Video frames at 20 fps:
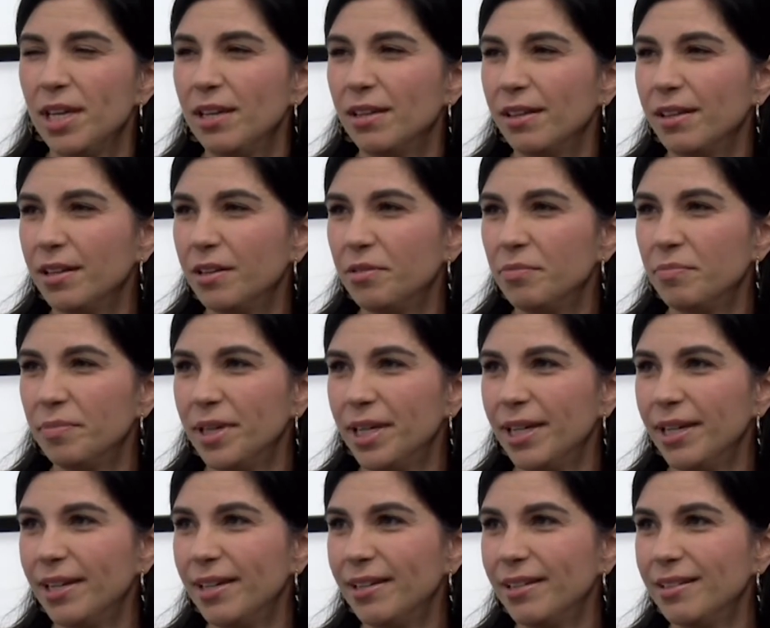a little
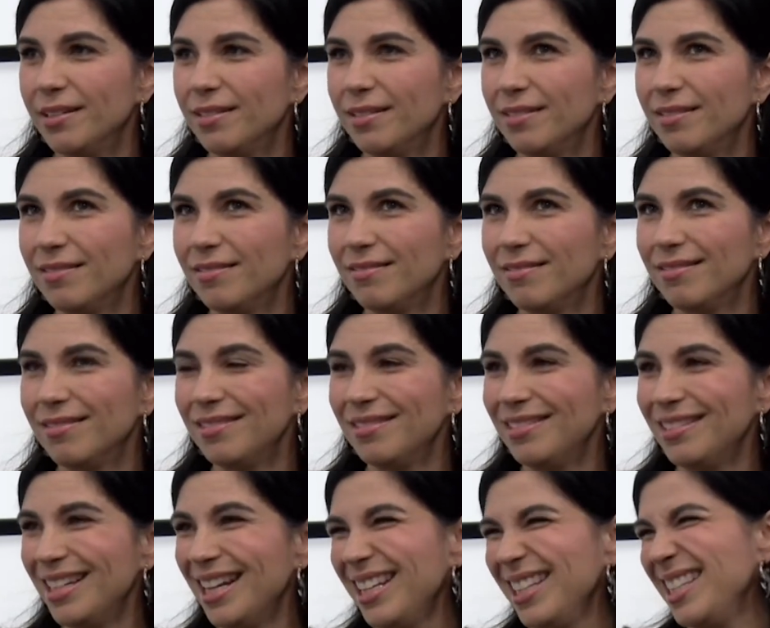bit
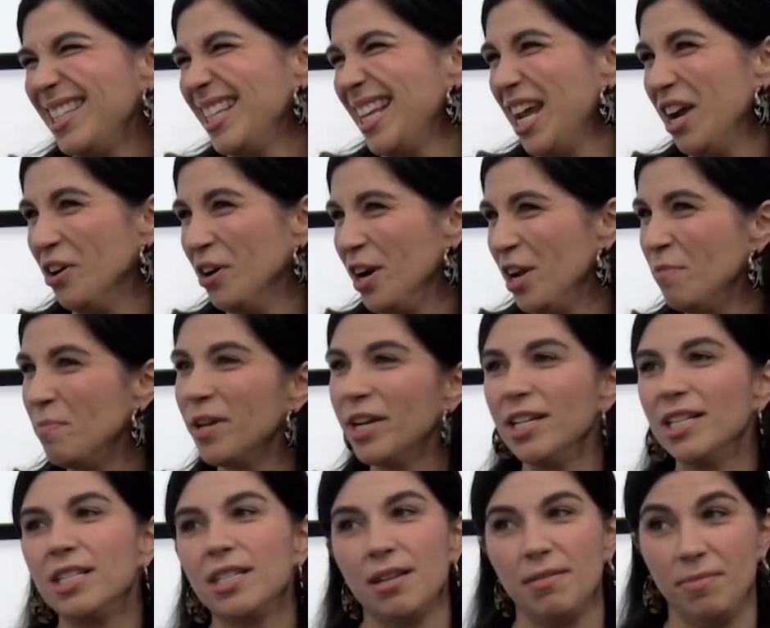not scary, but
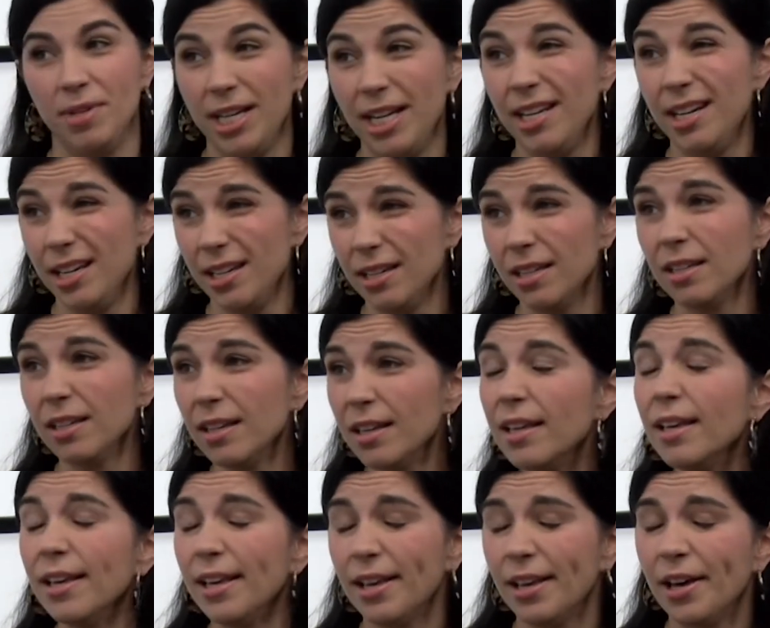intimidating.
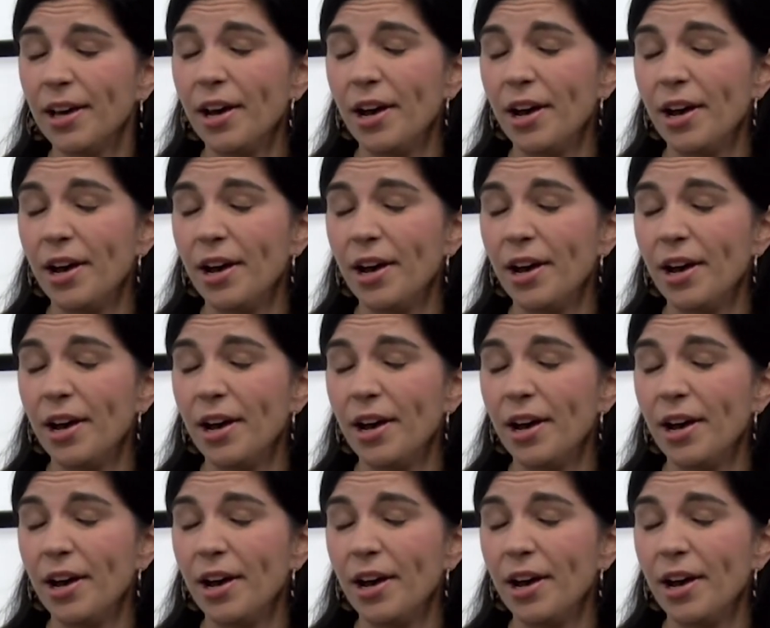Mm-hmm.